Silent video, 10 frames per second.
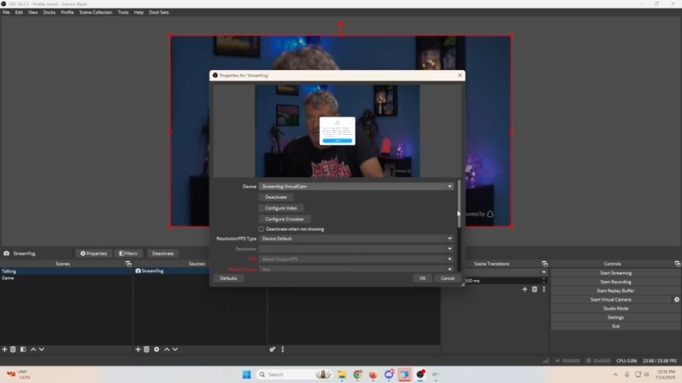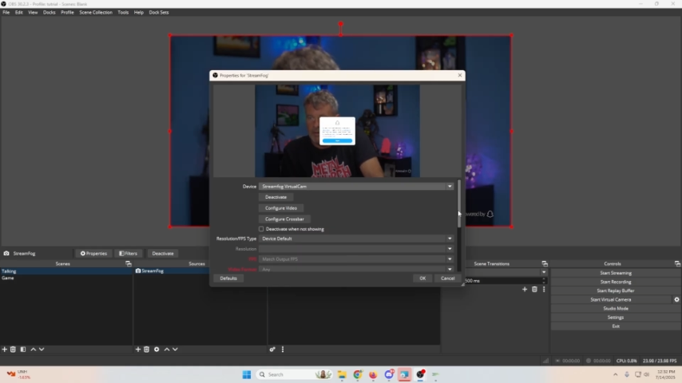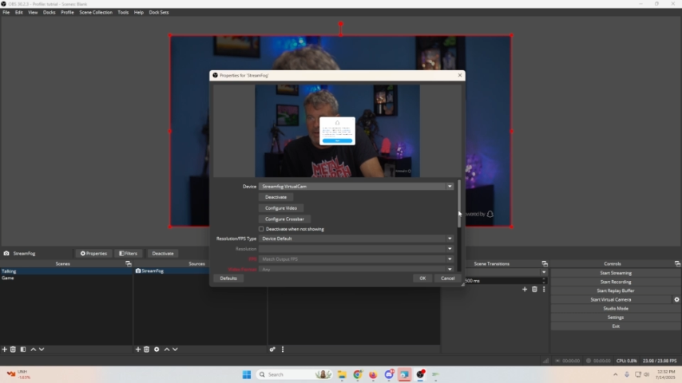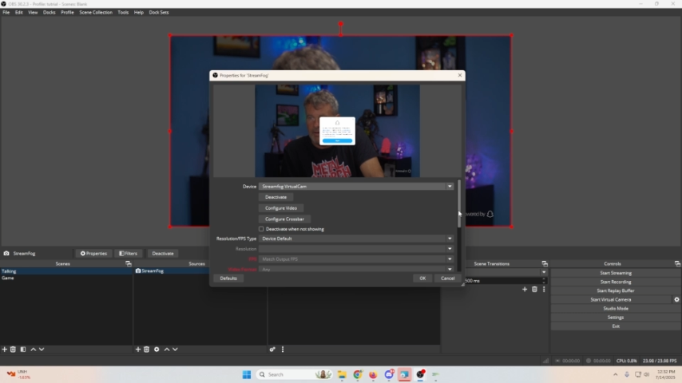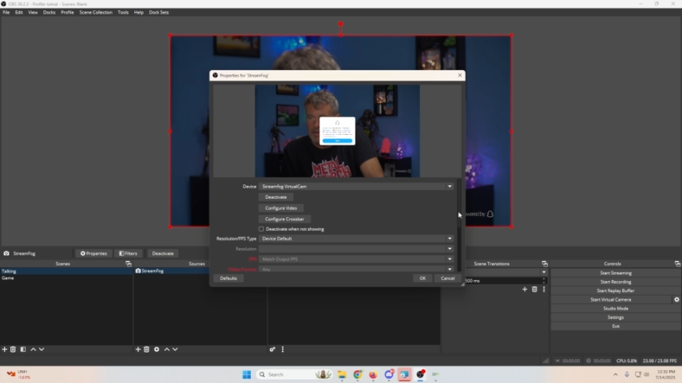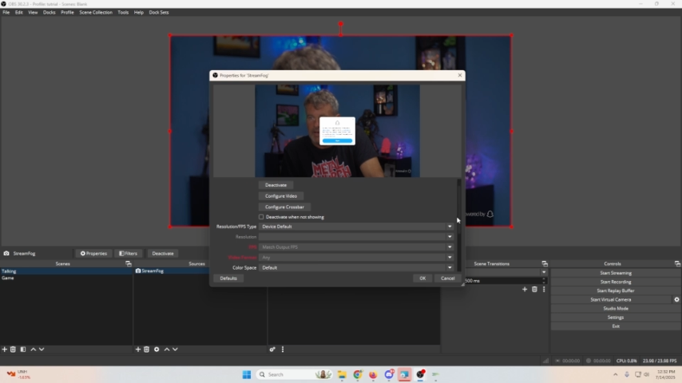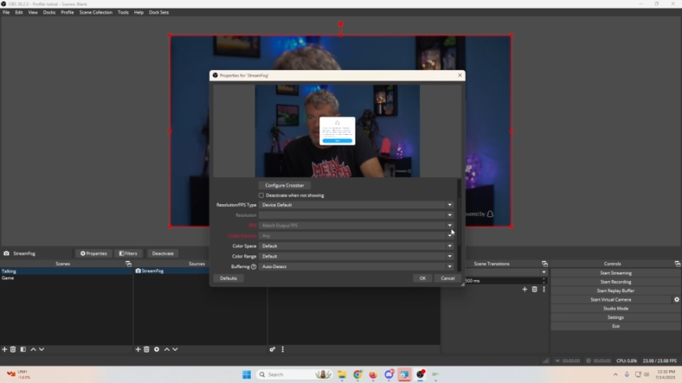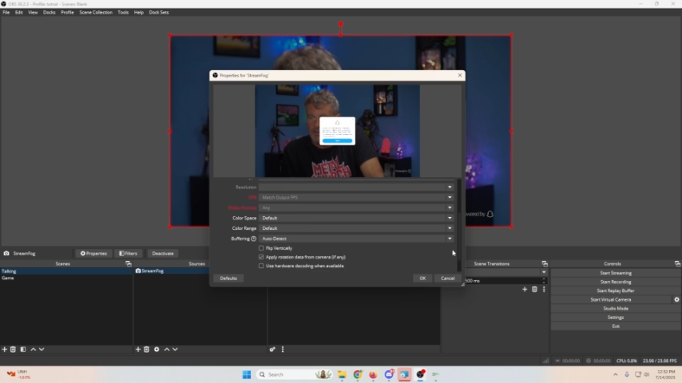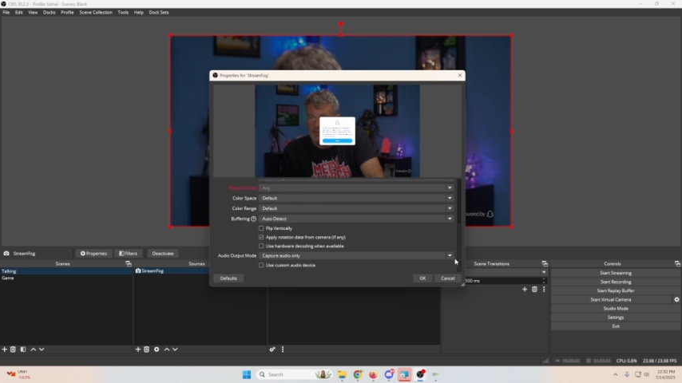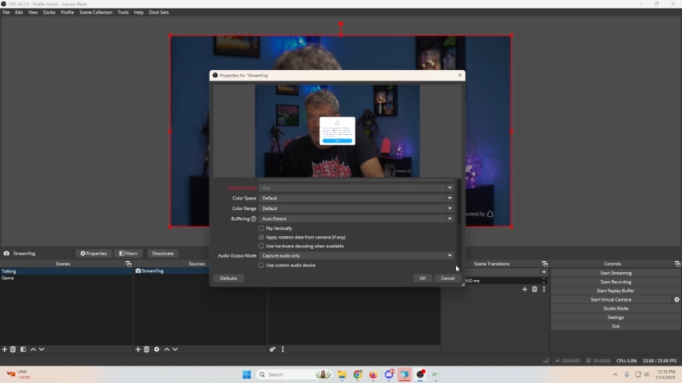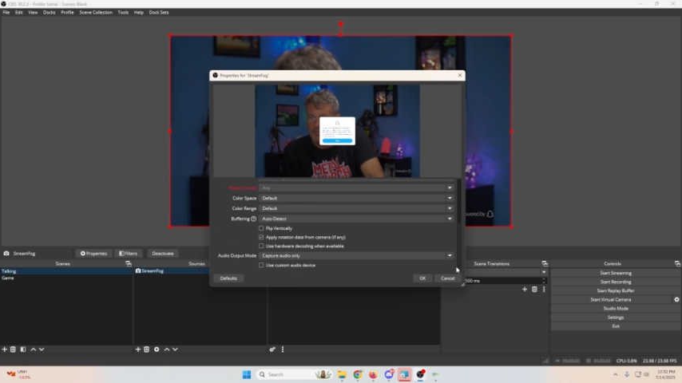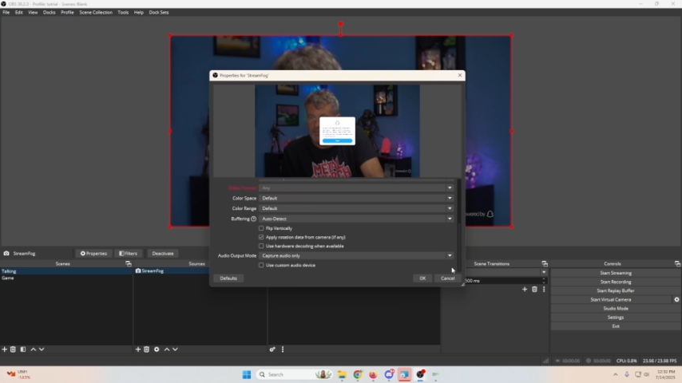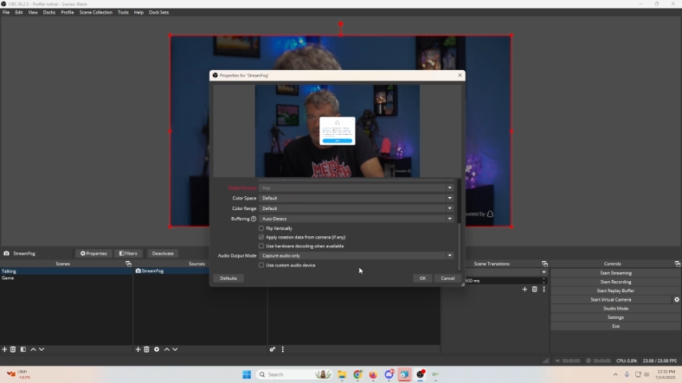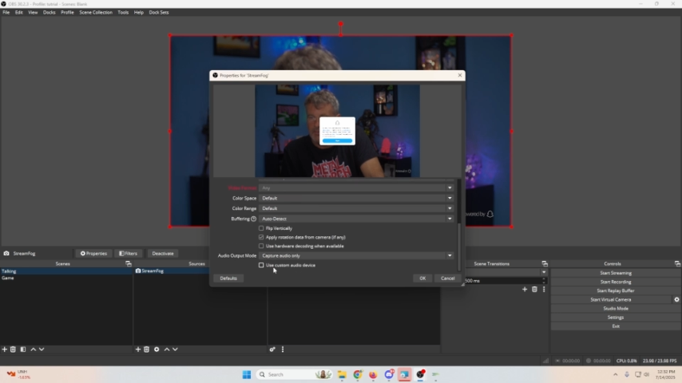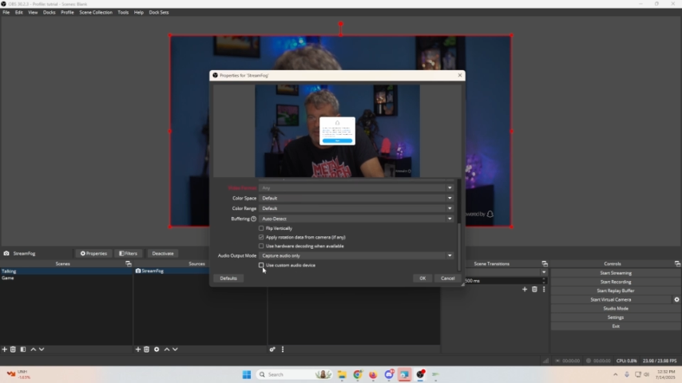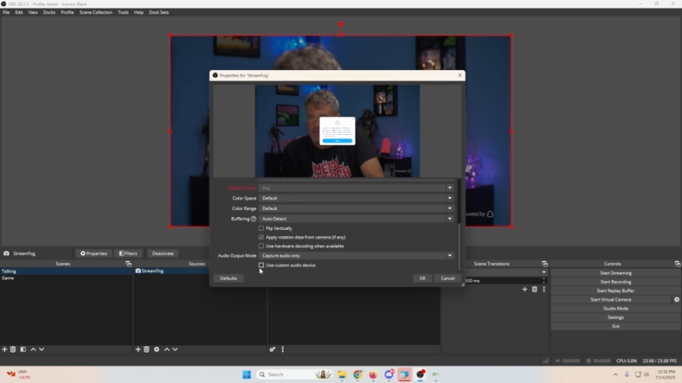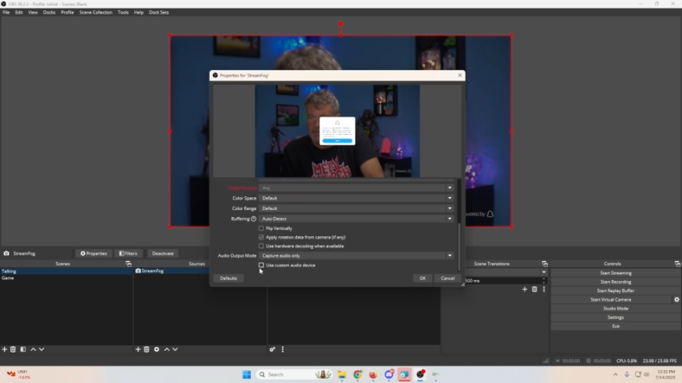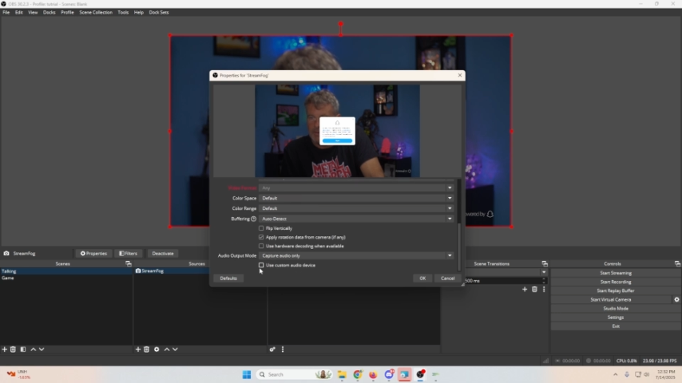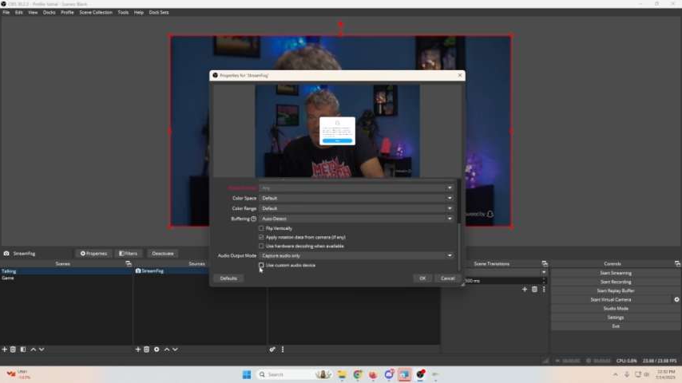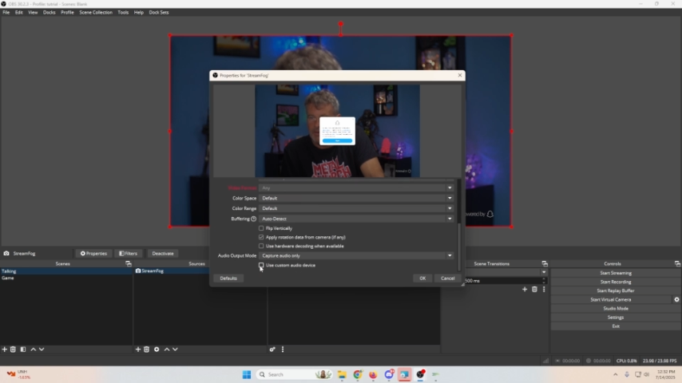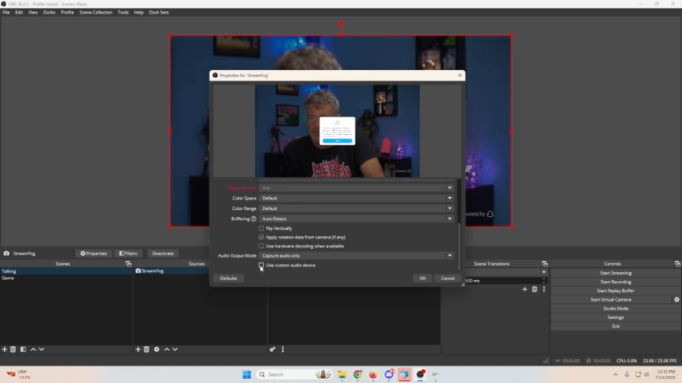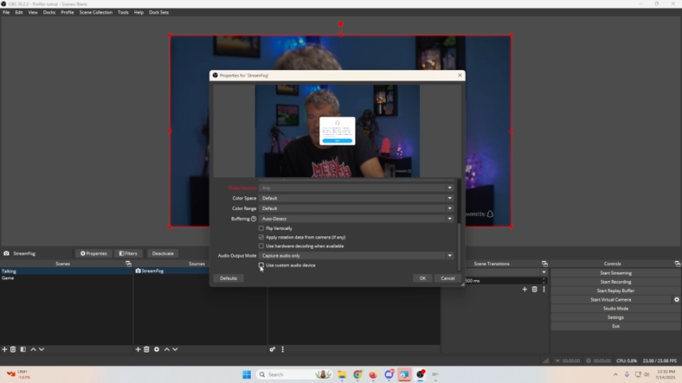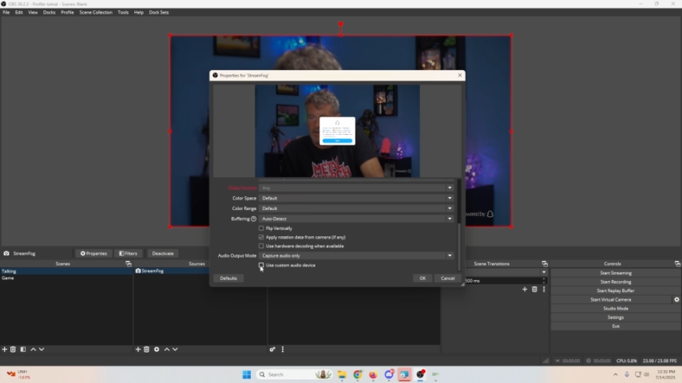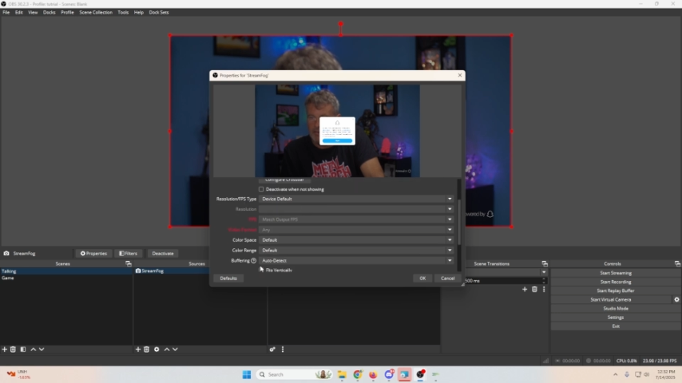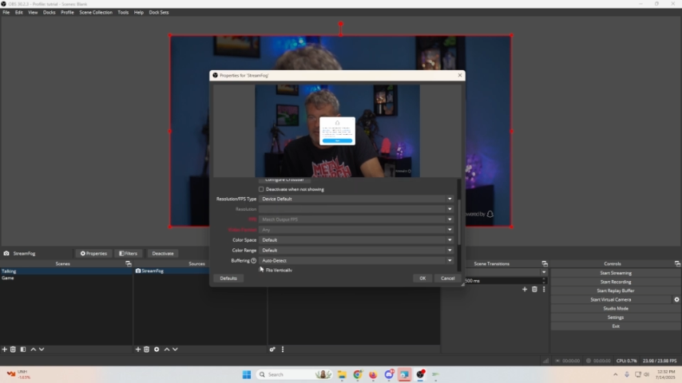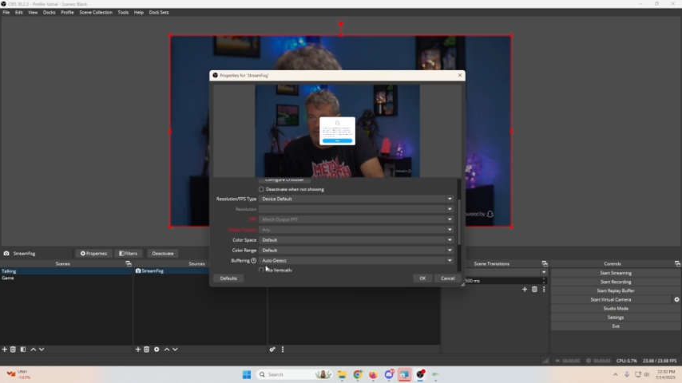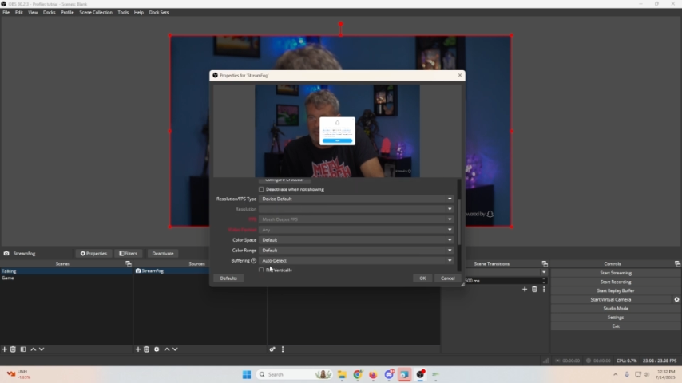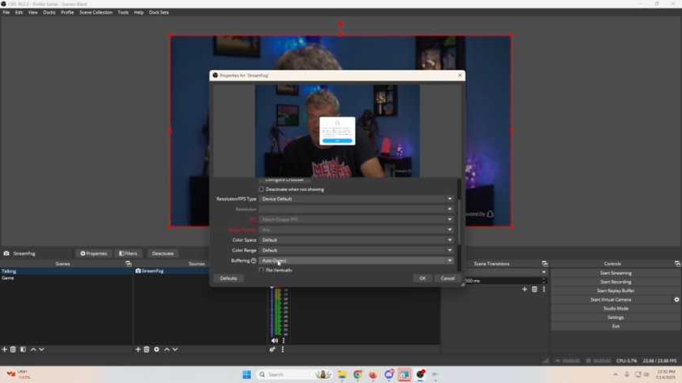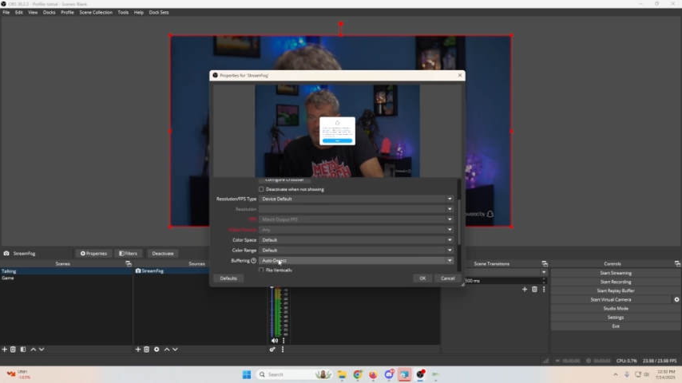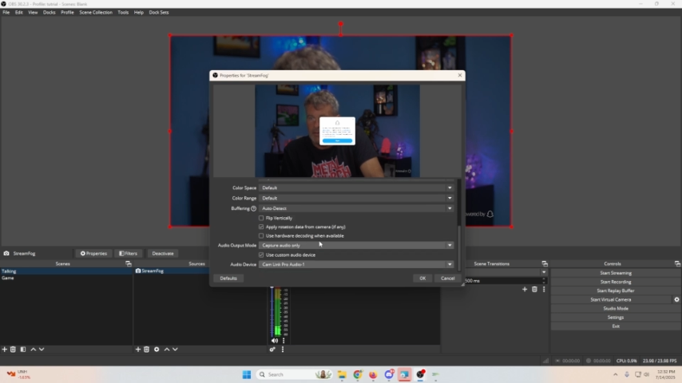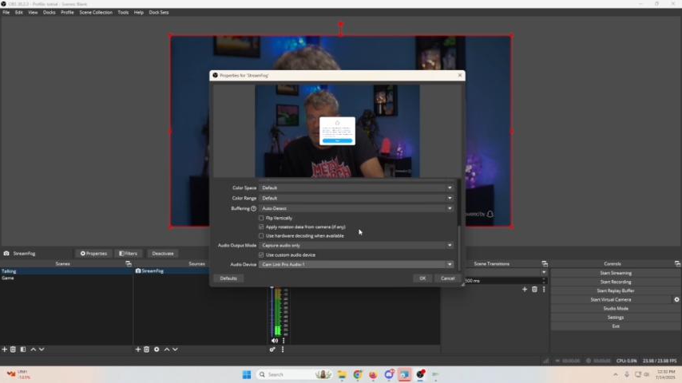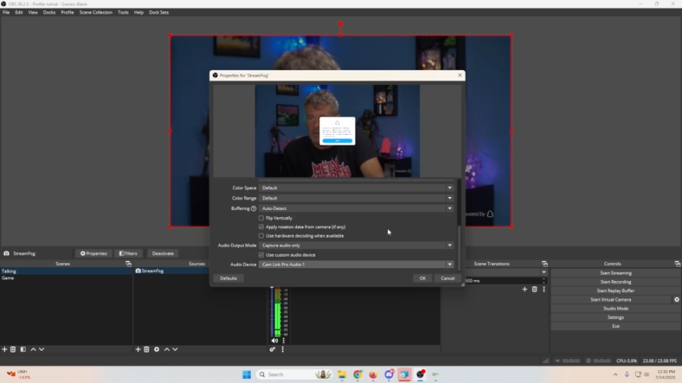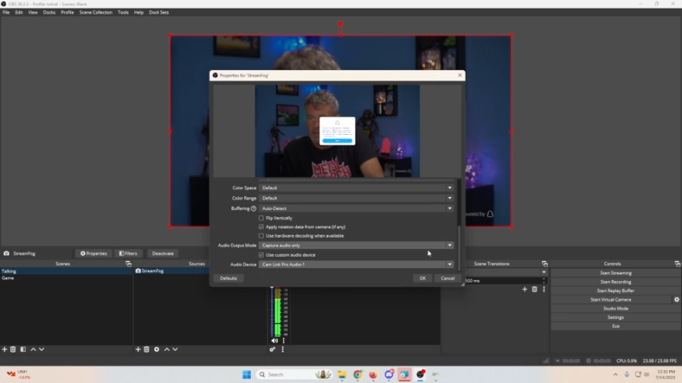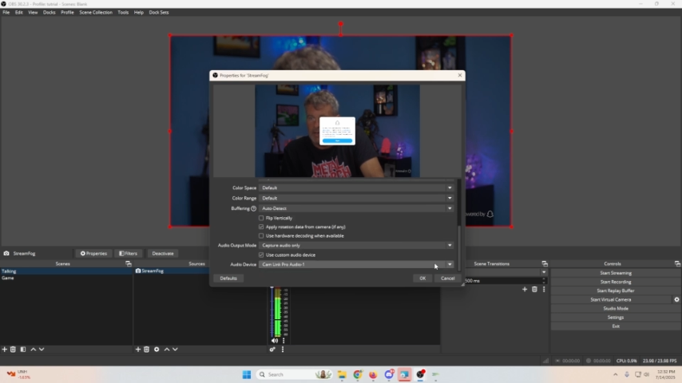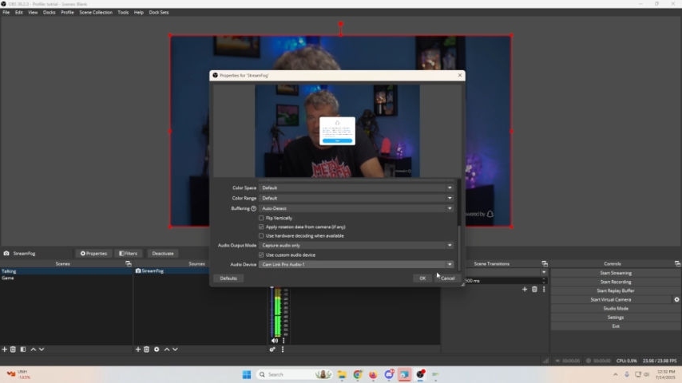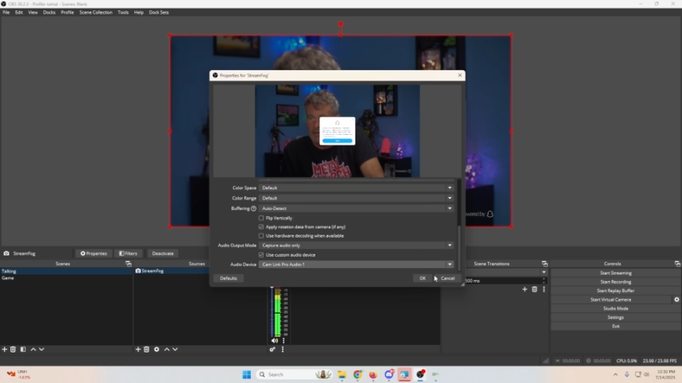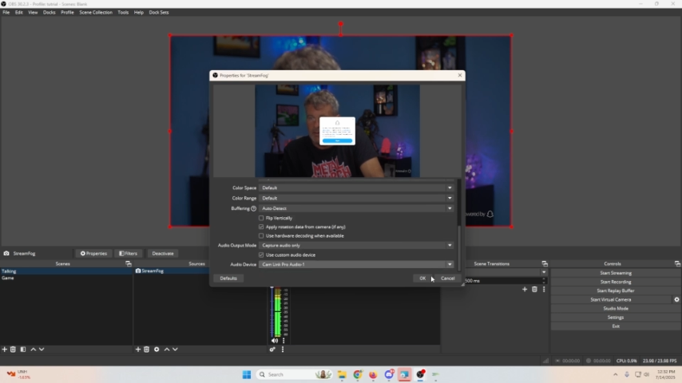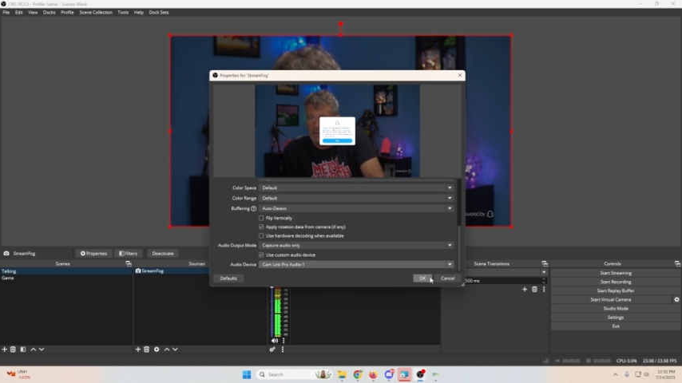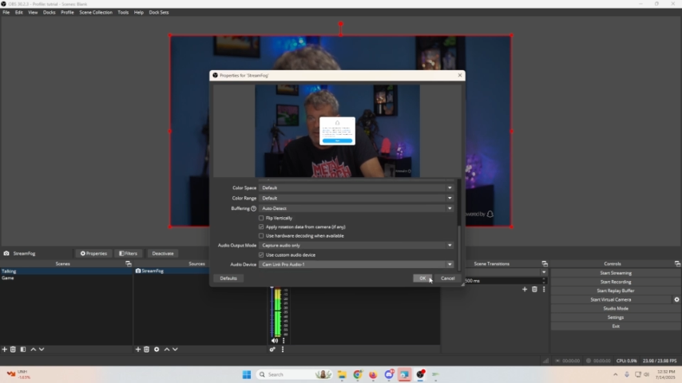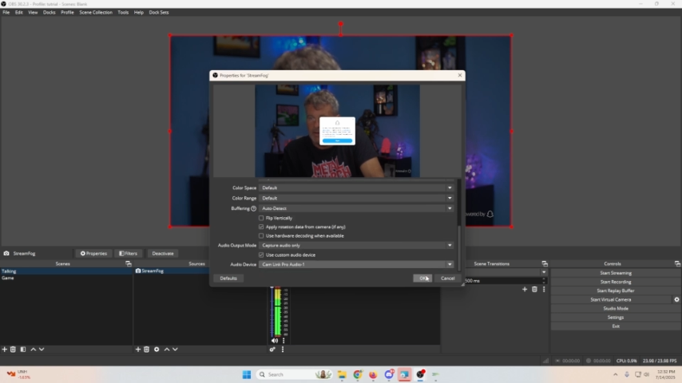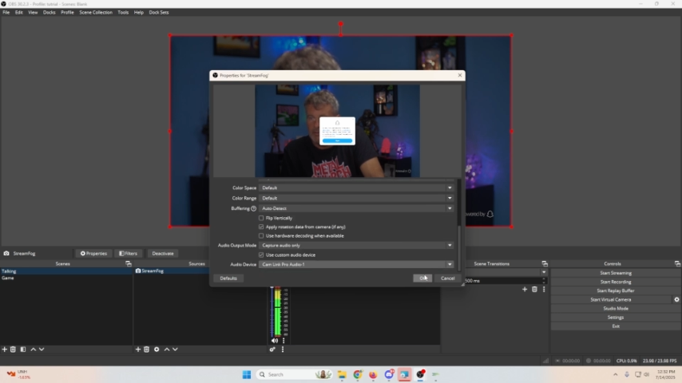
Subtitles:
(no speaker visible)